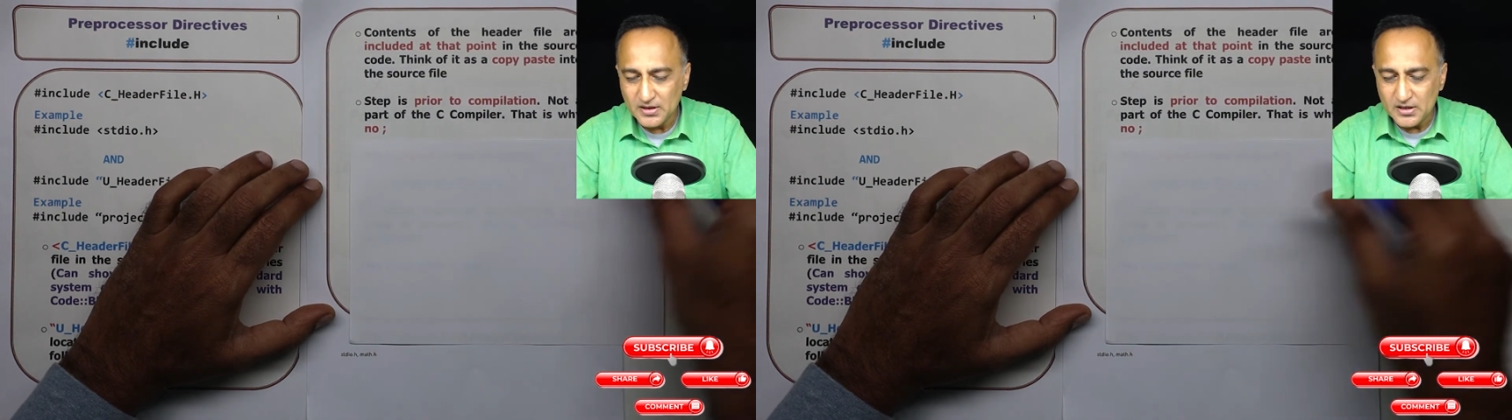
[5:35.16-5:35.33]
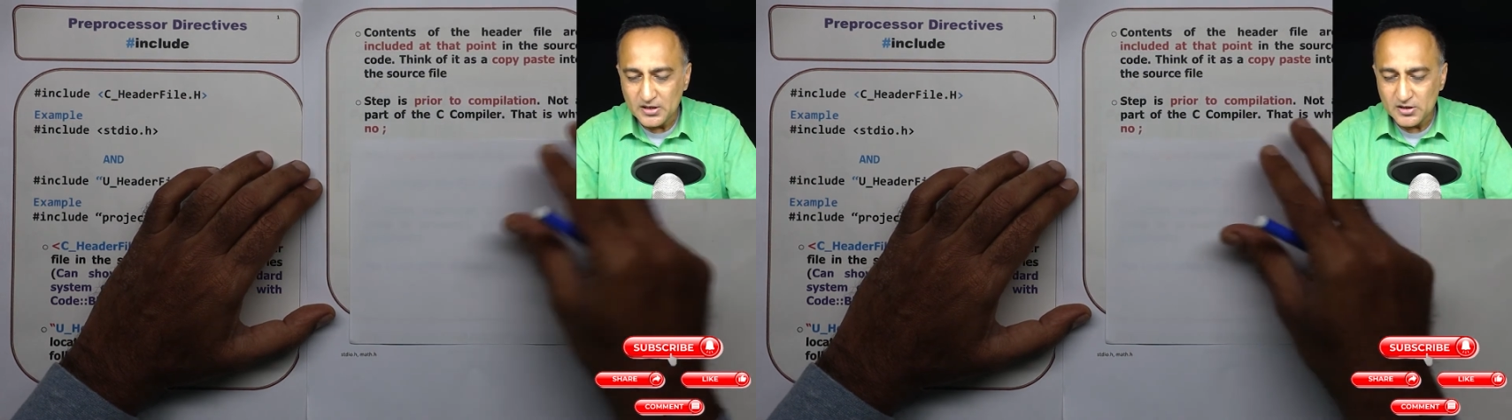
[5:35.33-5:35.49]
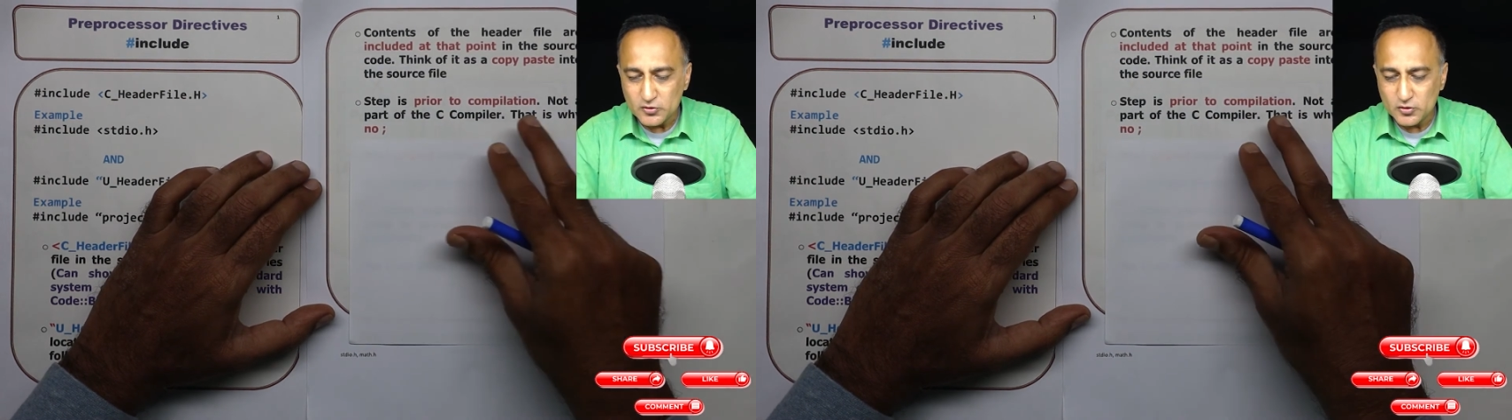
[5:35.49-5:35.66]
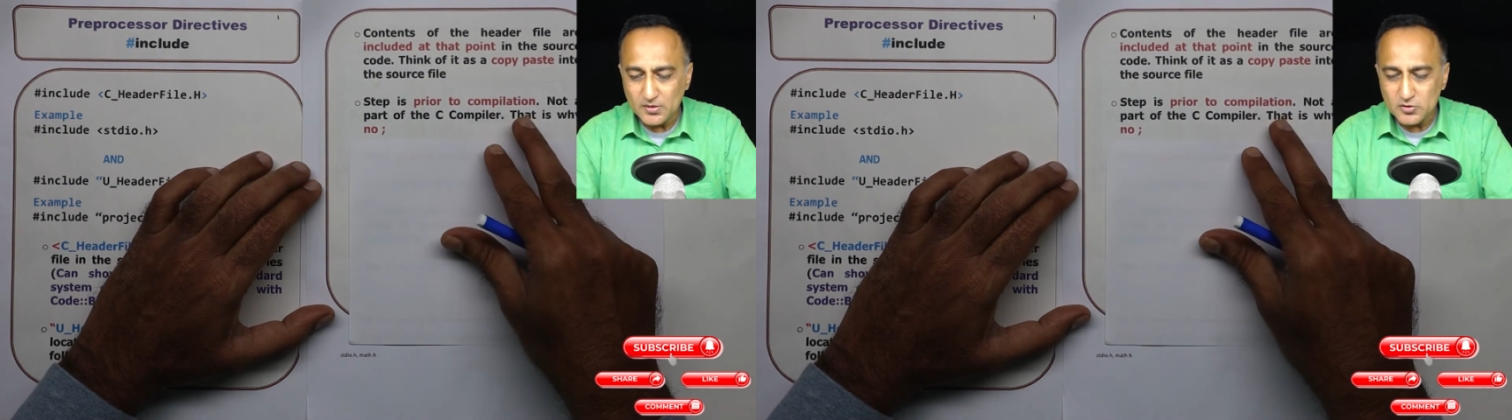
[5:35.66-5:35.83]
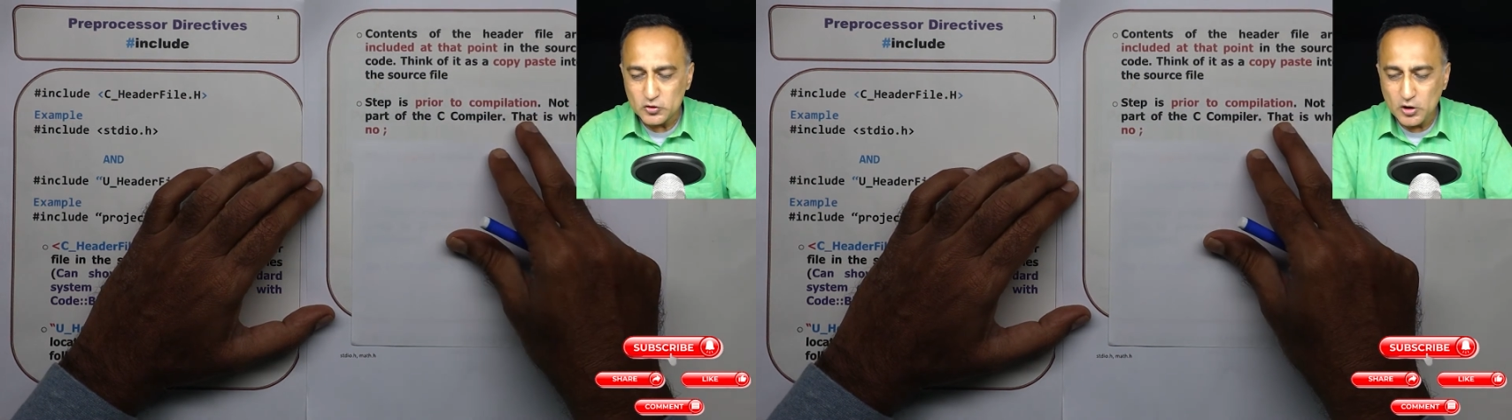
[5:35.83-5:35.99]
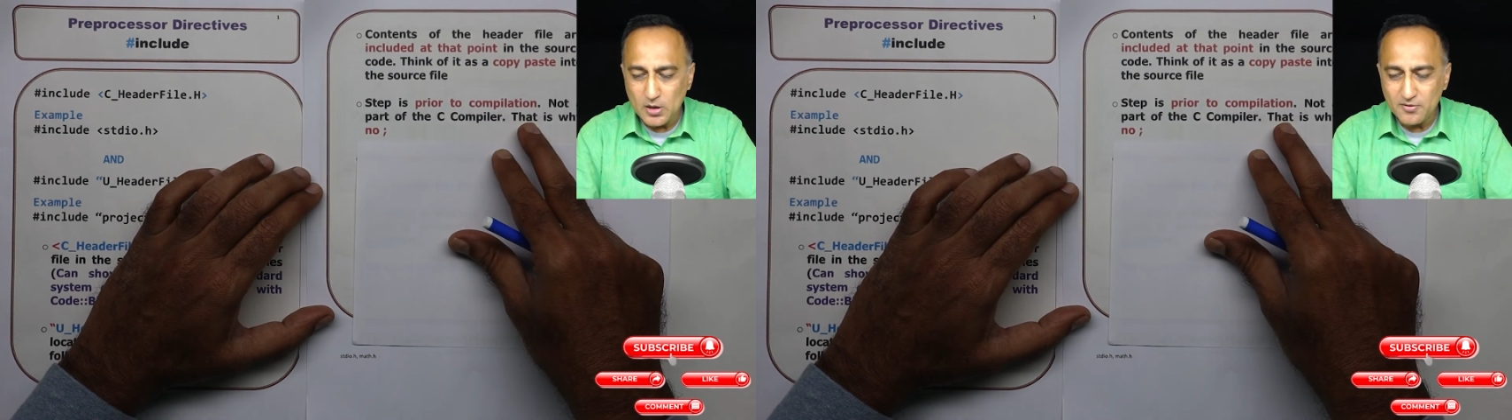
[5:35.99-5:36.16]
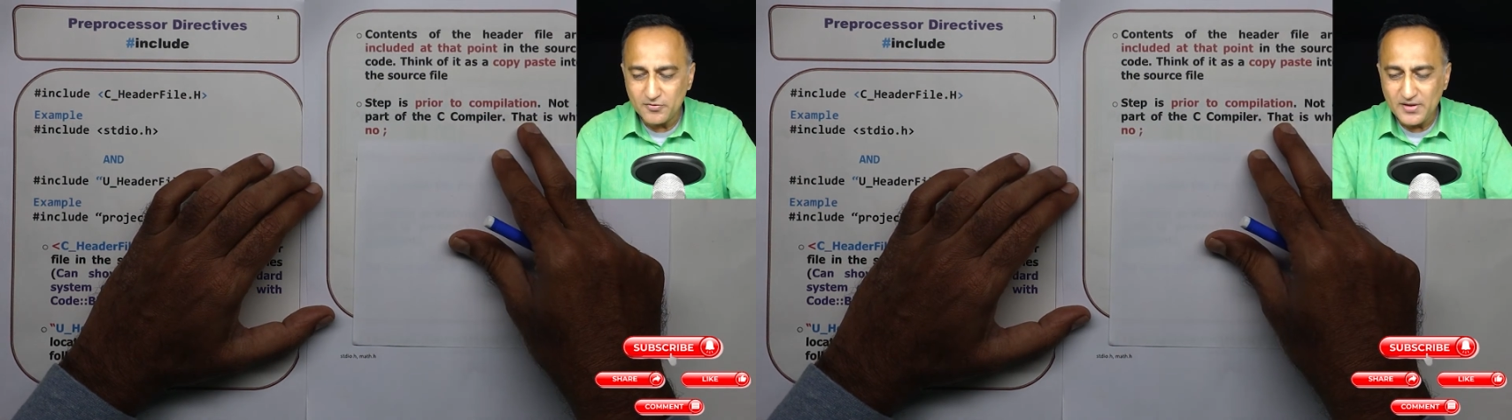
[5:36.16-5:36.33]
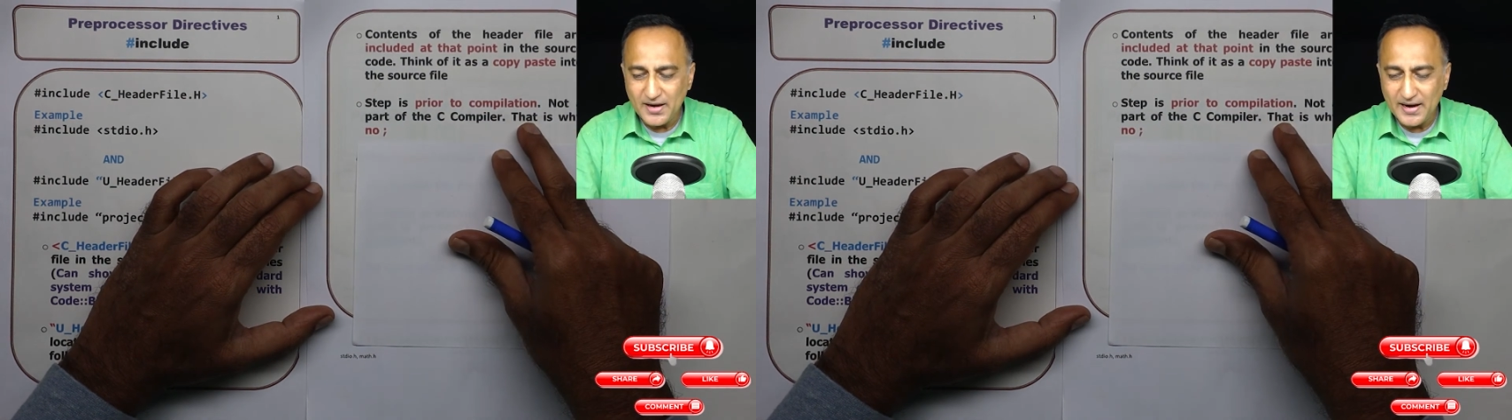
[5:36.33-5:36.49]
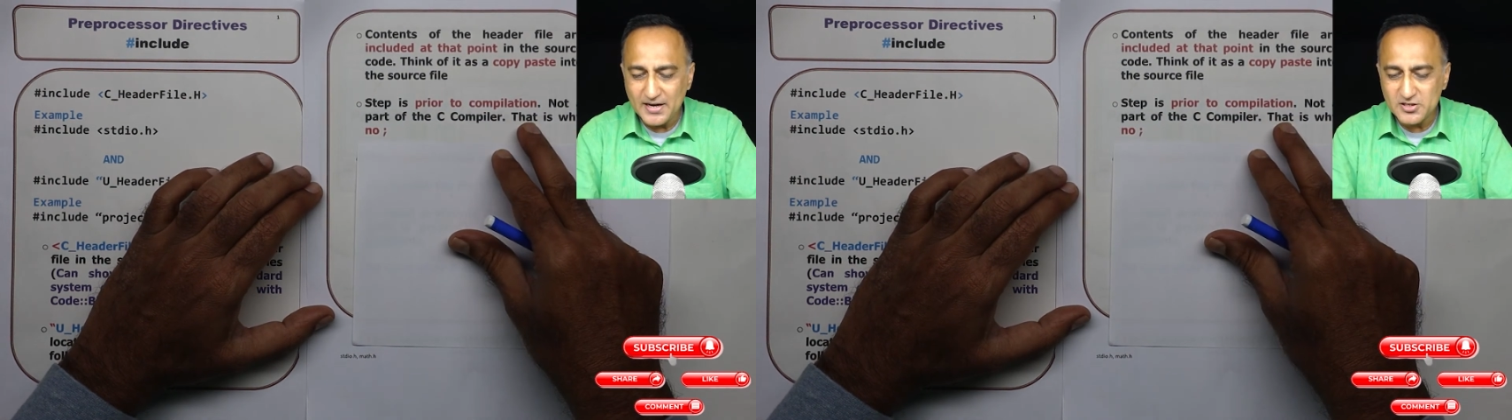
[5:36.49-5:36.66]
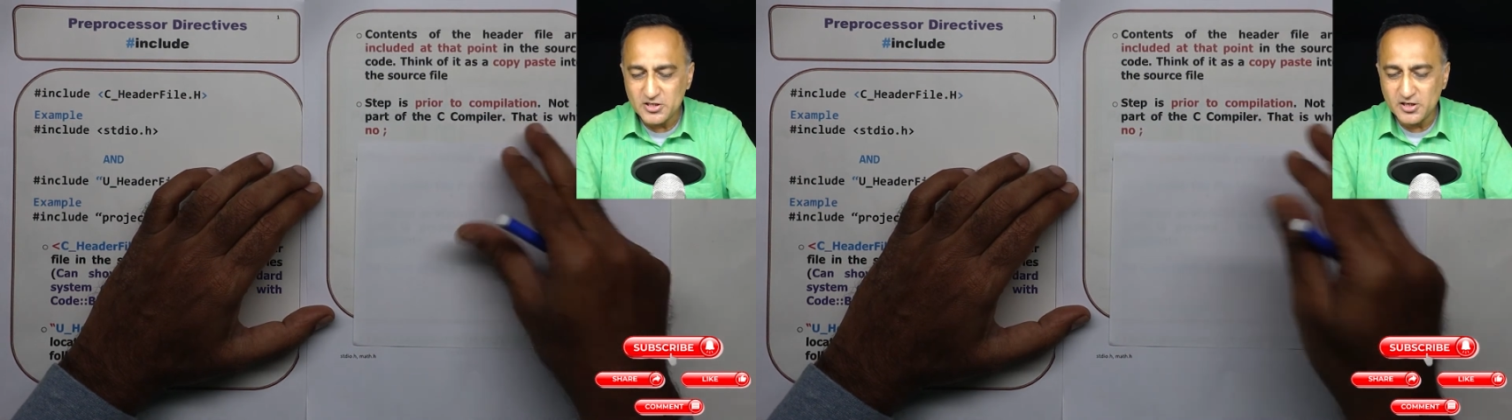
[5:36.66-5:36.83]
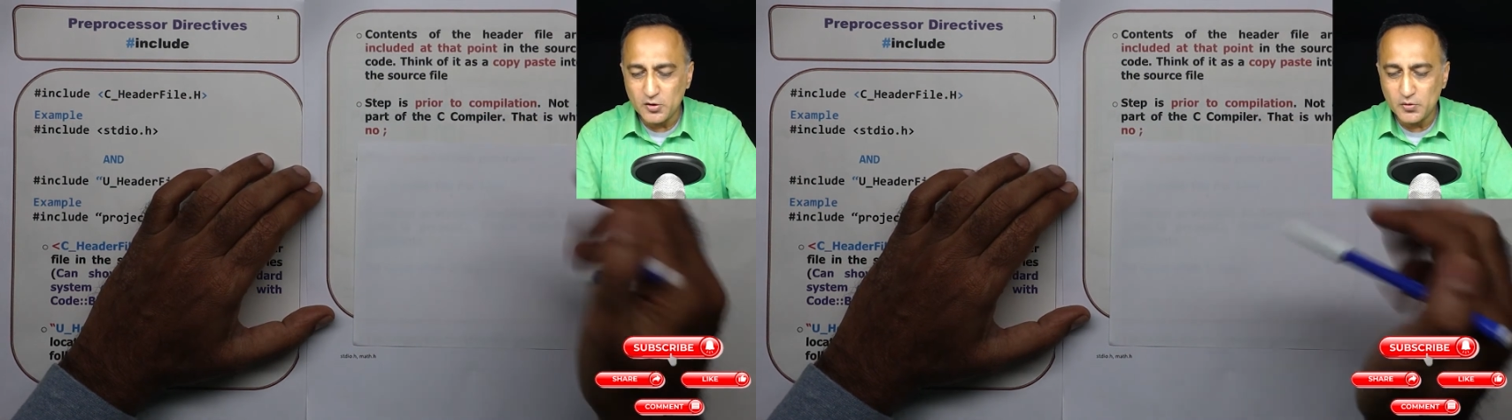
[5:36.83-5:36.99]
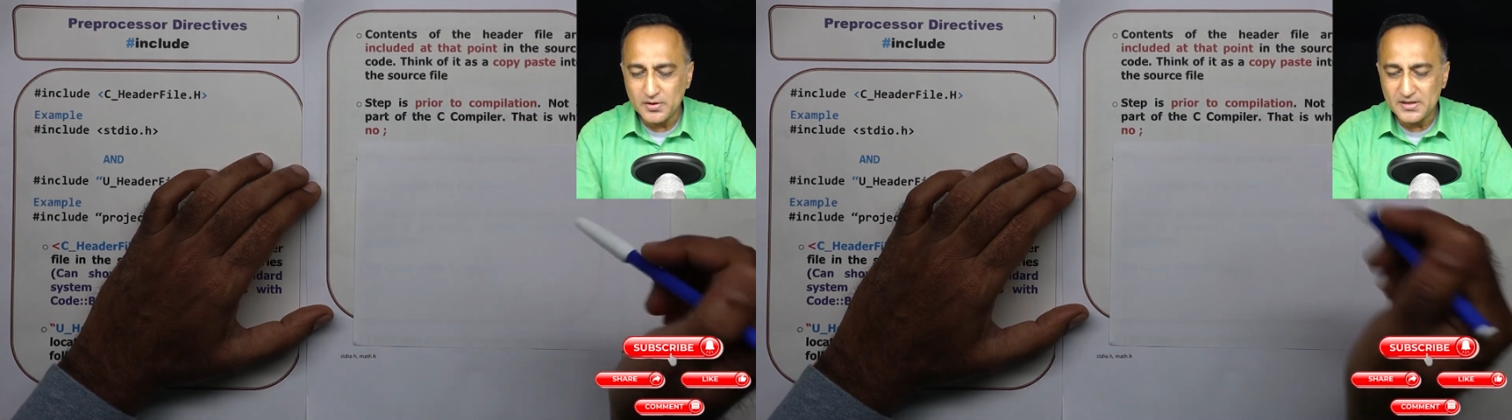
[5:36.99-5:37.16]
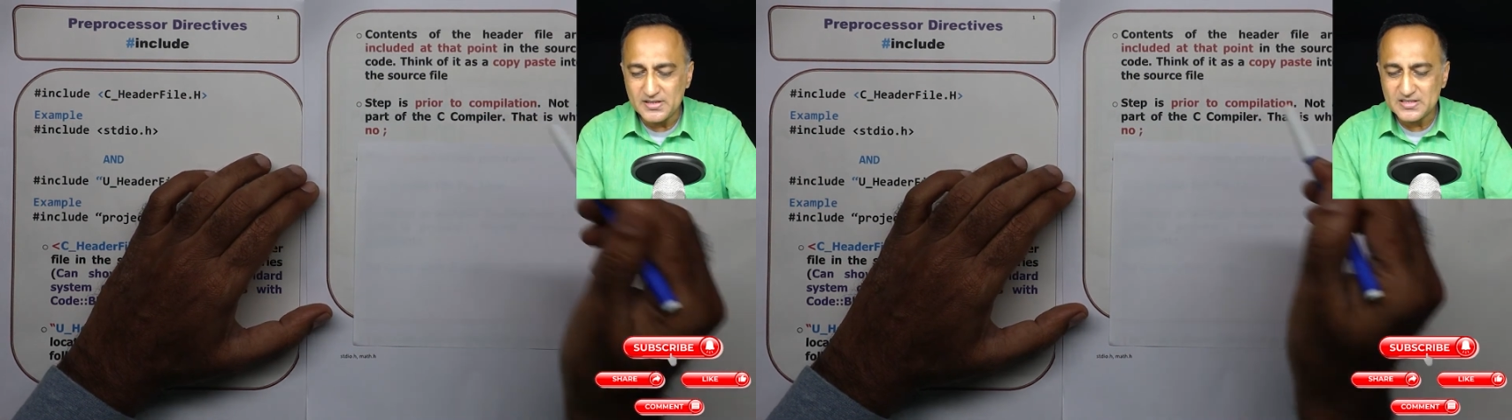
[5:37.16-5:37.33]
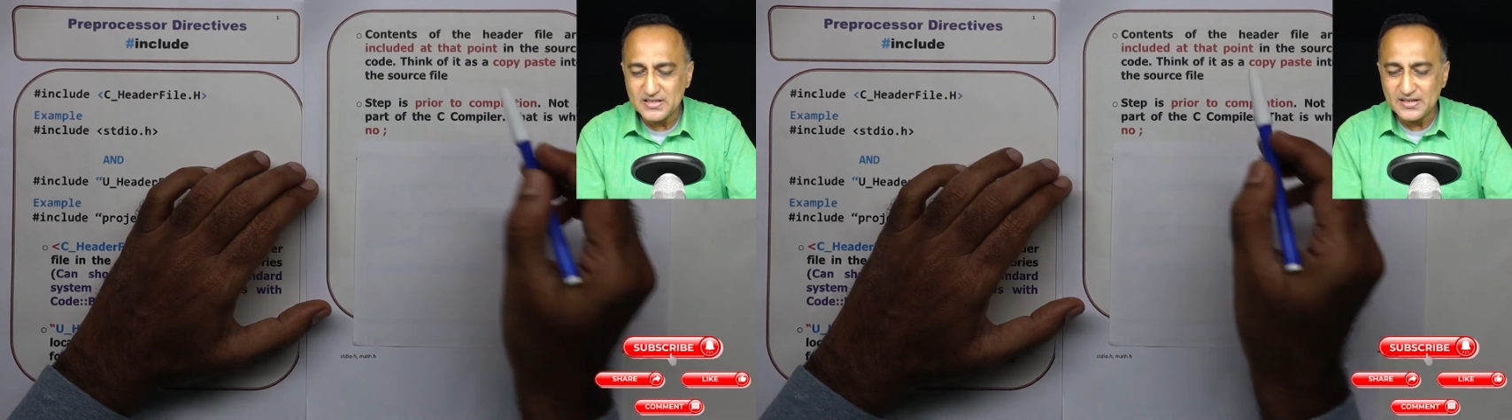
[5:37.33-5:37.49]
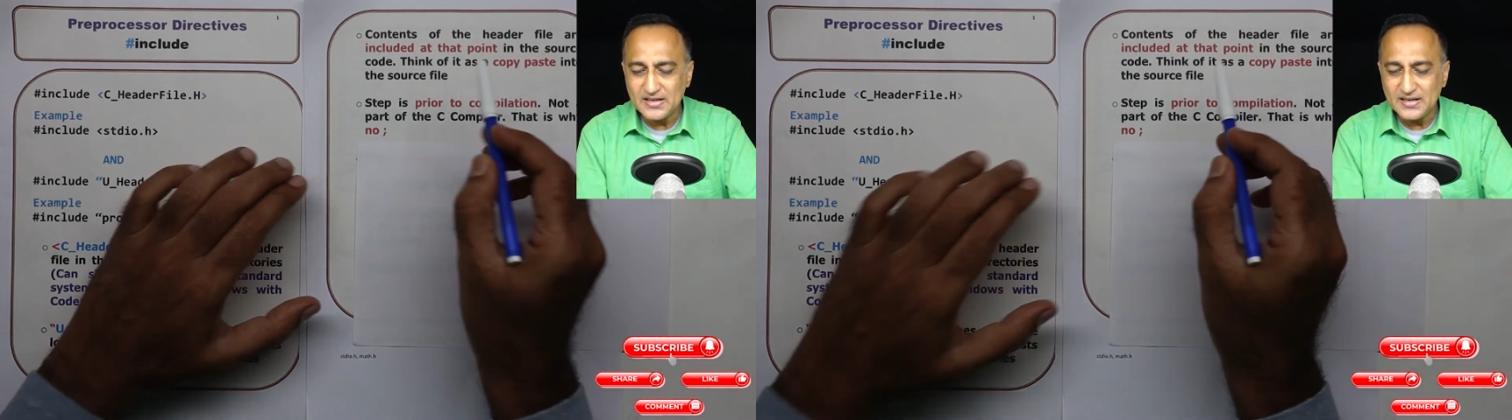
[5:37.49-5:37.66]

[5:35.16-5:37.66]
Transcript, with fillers: So the job of the hash include is